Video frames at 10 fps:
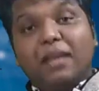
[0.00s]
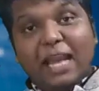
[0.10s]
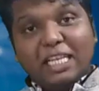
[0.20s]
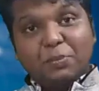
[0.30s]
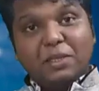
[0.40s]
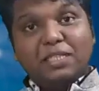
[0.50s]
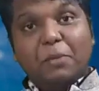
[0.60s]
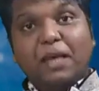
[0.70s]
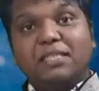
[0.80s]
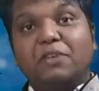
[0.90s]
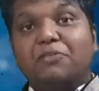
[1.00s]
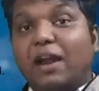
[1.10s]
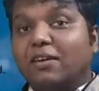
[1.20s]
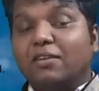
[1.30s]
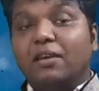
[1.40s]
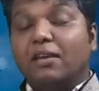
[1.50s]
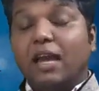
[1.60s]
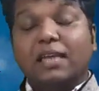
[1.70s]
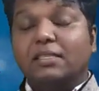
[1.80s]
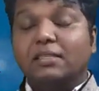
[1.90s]
express them as the
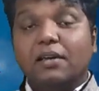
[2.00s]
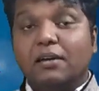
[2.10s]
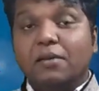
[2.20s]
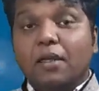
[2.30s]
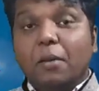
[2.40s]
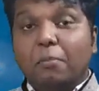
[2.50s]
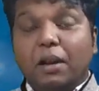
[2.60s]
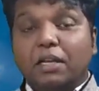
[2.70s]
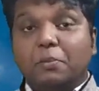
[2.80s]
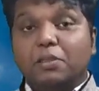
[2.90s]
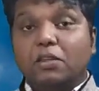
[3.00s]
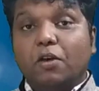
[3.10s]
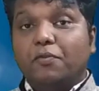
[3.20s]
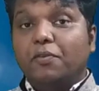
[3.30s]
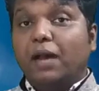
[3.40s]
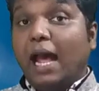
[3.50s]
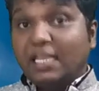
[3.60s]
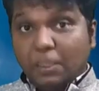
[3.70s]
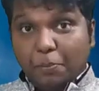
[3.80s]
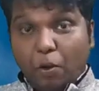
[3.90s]
as the multiples of as
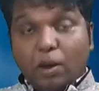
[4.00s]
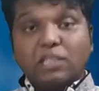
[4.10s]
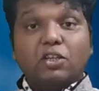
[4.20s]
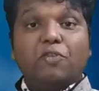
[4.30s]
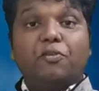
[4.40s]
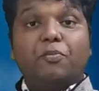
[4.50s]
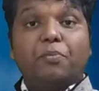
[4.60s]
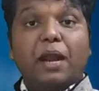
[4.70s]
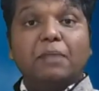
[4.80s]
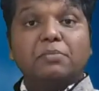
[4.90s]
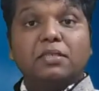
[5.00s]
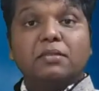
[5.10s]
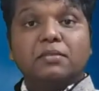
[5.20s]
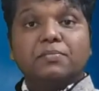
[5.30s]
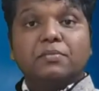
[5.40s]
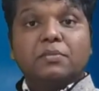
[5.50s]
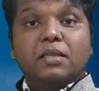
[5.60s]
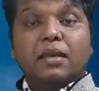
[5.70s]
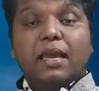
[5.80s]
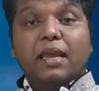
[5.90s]
the product of primes,
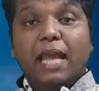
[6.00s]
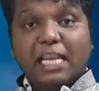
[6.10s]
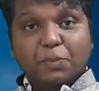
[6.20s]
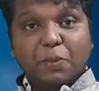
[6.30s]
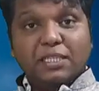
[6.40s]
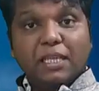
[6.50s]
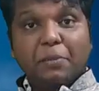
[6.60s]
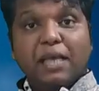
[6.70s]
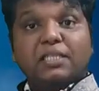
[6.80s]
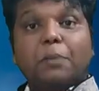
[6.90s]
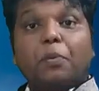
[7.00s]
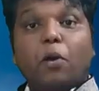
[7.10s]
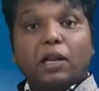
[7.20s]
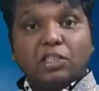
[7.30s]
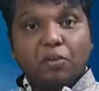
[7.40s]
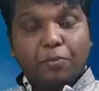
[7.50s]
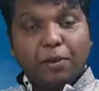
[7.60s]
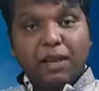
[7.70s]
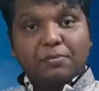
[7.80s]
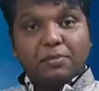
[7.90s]
express them as the product of
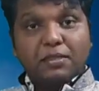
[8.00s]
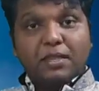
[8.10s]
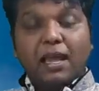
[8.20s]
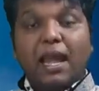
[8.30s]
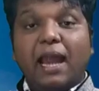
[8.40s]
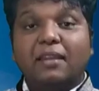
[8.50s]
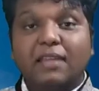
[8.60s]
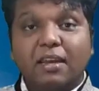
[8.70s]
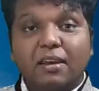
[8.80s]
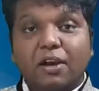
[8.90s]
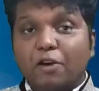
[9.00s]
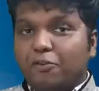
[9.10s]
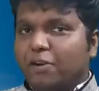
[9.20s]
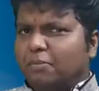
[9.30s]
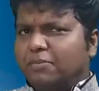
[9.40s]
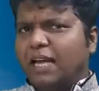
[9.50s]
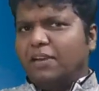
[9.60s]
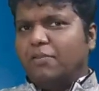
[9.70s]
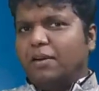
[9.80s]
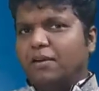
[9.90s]
primes, and then from
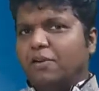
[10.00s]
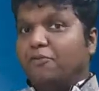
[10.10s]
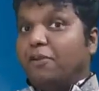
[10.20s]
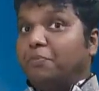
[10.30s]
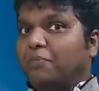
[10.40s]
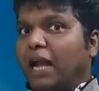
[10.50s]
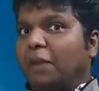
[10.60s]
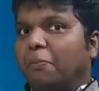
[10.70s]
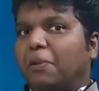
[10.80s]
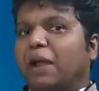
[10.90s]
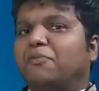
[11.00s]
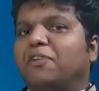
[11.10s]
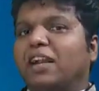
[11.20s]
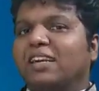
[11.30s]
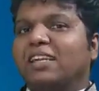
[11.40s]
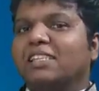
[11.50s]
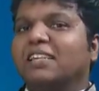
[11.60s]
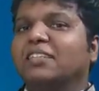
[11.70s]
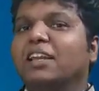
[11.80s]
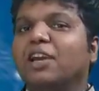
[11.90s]
that one, from that prime
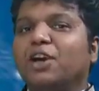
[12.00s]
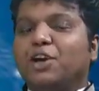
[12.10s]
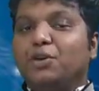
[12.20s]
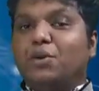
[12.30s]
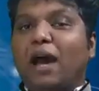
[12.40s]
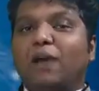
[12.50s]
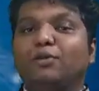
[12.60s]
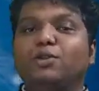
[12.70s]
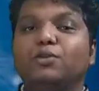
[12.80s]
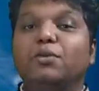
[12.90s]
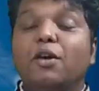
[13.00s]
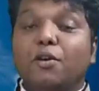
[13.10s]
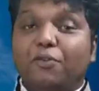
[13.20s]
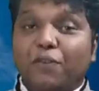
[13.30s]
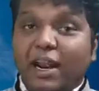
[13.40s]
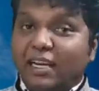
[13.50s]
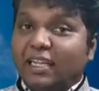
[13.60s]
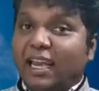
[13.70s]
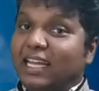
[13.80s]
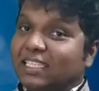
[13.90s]
factorization, you have to find
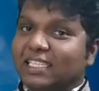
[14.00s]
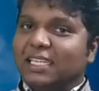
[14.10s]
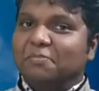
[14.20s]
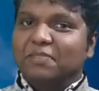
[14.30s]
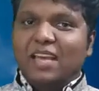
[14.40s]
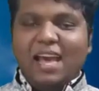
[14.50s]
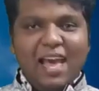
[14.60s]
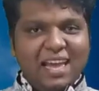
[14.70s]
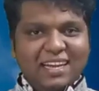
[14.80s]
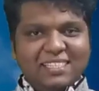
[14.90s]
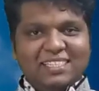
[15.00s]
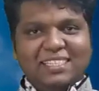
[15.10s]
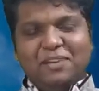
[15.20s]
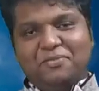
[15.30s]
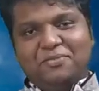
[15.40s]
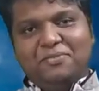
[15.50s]
the LCM and HCF.